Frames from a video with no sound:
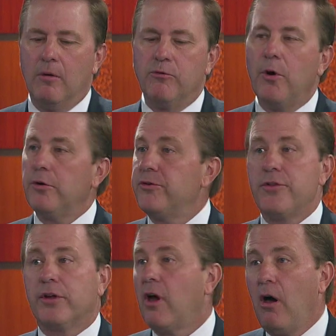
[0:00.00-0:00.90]
First,
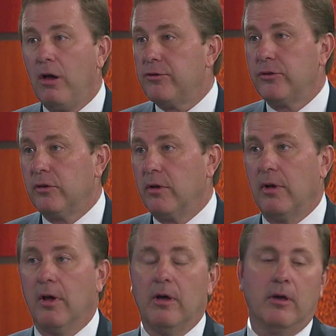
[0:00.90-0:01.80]
the cost
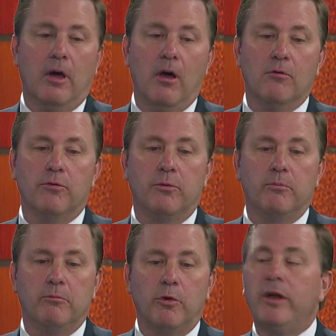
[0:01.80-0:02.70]
of
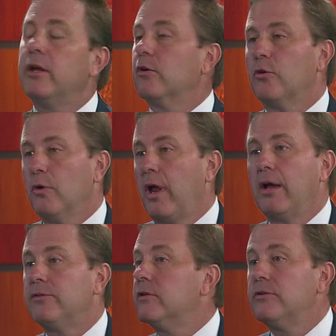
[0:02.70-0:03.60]
running a
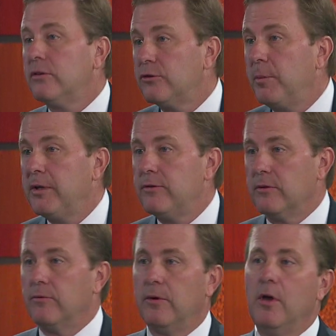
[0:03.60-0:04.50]
courthouse is
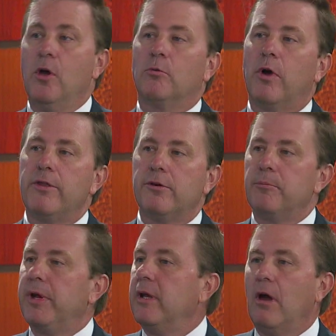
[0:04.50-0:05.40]
expensive, whether it
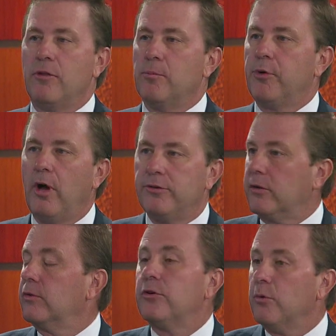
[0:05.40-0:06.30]
be on the
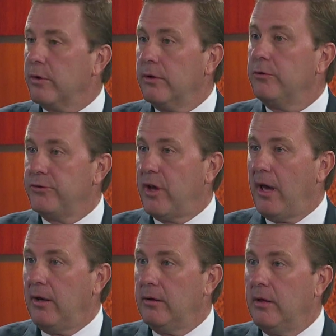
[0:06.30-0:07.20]
prosecutorial
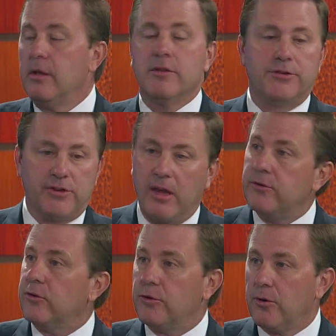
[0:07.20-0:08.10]
side, the
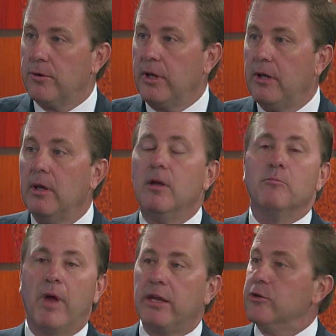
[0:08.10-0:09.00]
state's attorney,
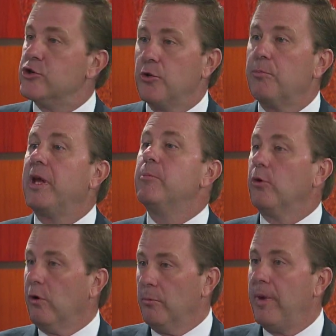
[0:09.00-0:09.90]
making sure people
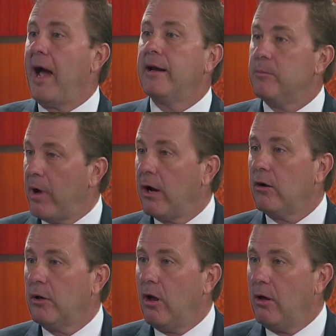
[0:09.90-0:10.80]
are abiding by
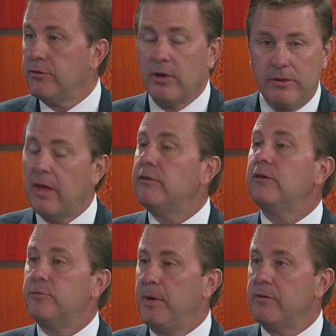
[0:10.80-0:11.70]
our laws, that's
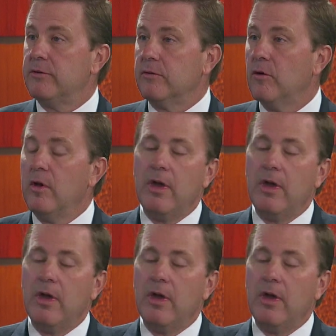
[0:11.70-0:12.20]
expensive.